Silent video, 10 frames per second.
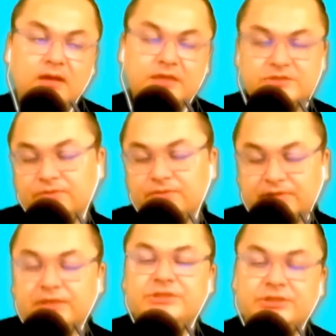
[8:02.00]
As good
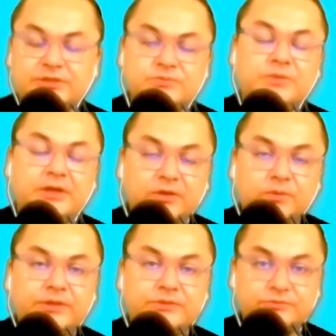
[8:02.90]
teachers, we are
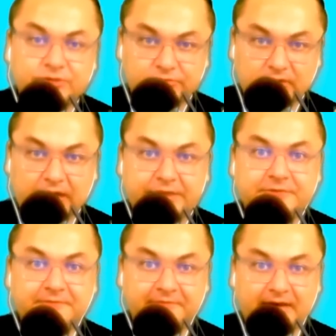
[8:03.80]
going to try
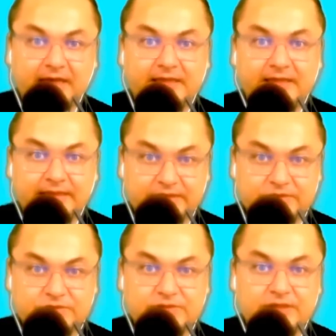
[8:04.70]
to find
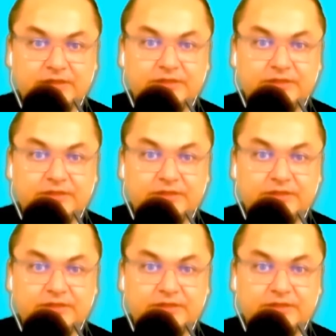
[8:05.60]
these